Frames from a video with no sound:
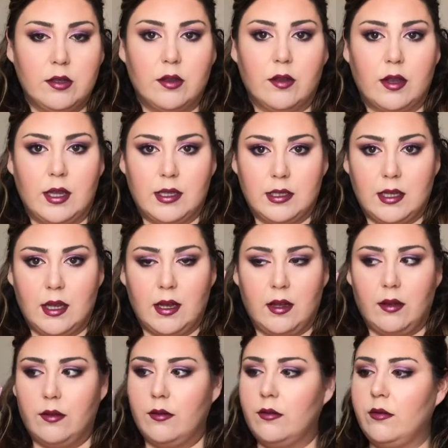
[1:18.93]
So that's
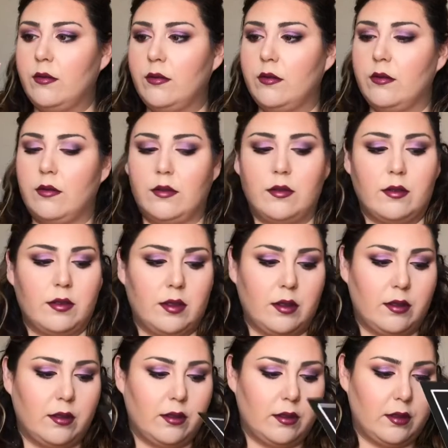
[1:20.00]
how
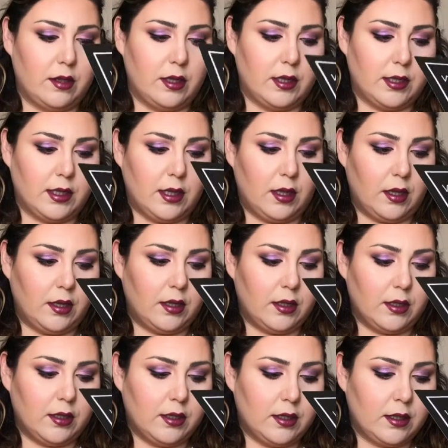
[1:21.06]
this
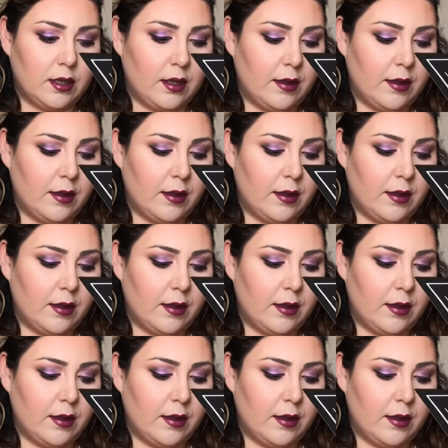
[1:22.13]
looks.